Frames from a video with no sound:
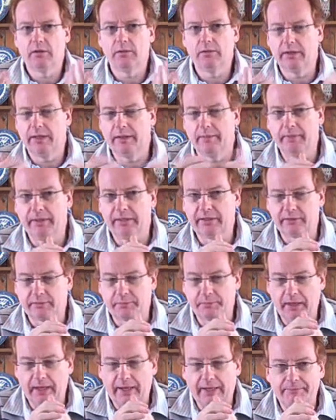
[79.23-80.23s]
Well, let me
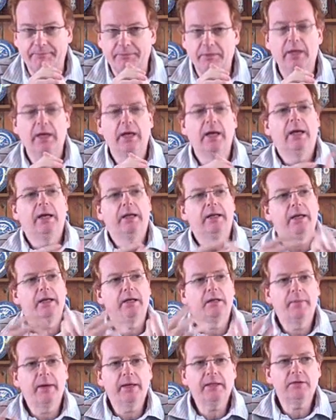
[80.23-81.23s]
explain. Now
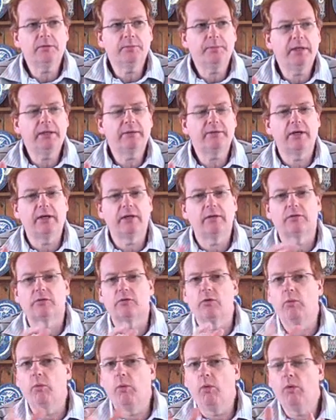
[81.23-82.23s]
you can make this pizza either
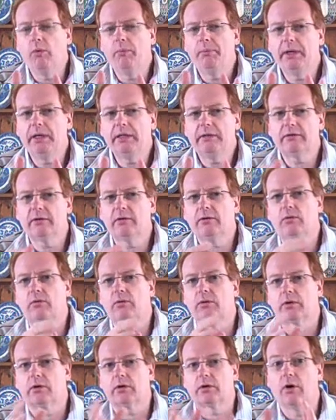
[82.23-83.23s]
as a warm pizza
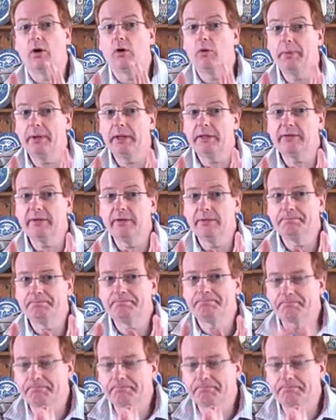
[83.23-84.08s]
or a cold pizza,